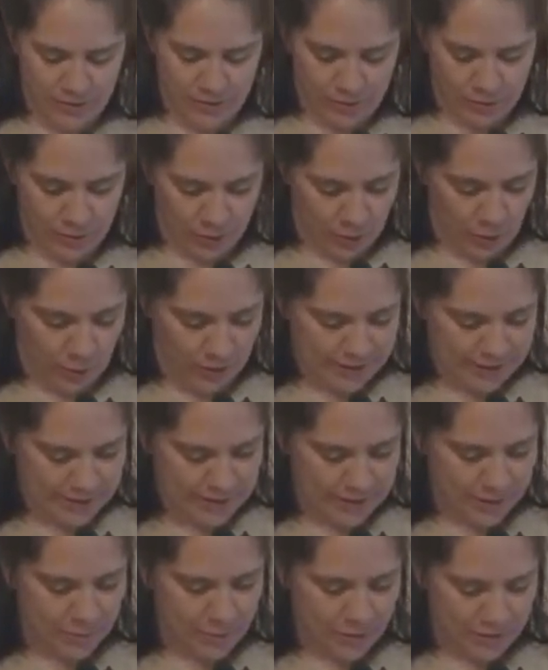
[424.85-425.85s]
for
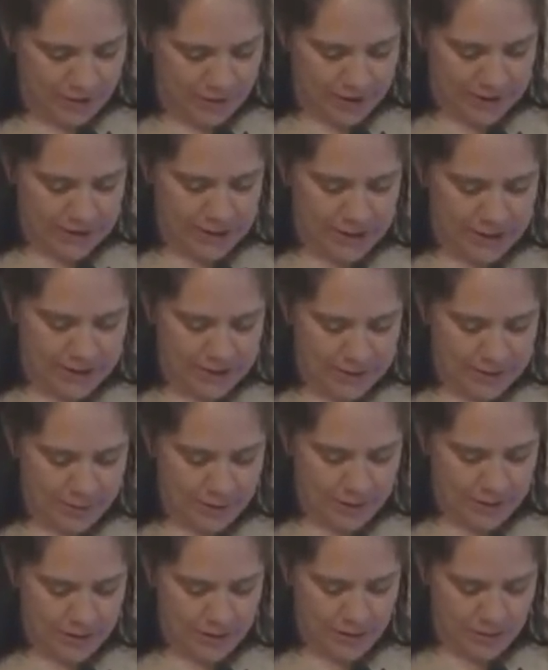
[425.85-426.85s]
wisdom, reflection, and
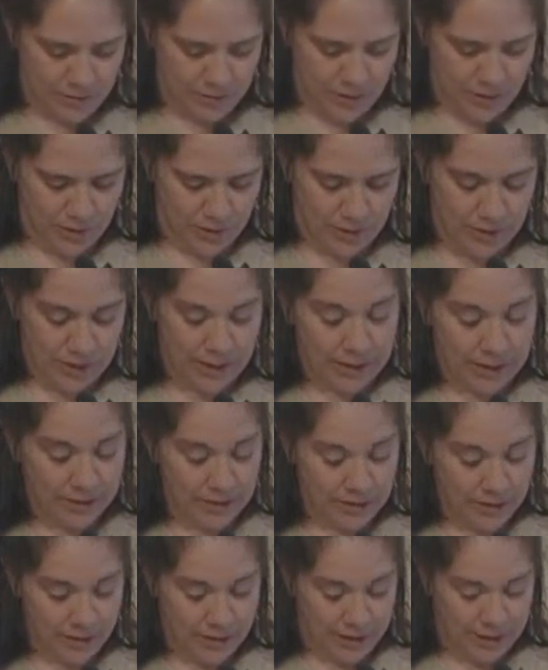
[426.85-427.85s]
spiritual growth,
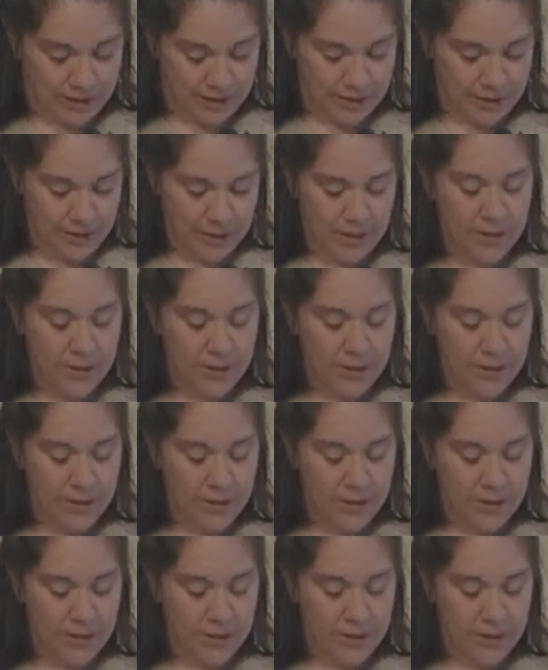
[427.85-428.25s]
including